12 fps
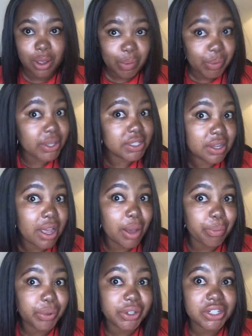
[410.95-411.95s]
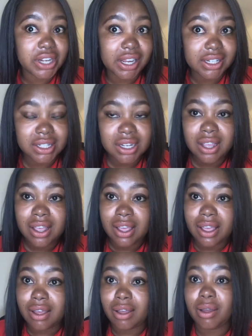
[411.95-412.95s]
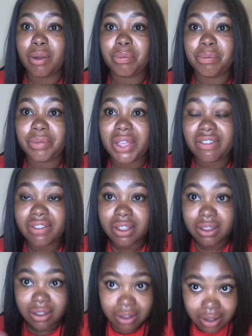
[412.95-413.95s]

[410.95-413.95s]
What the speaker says: Because now I appreciate having